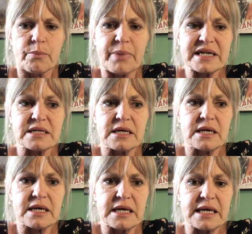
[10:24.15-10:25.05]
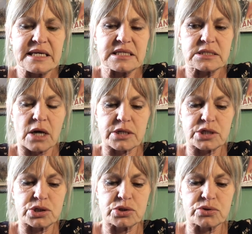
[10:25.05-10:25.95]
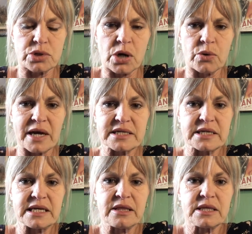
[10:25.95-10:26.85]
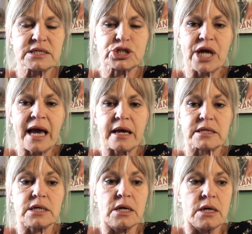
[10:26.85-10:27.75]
But he started to grow underneath his jacket.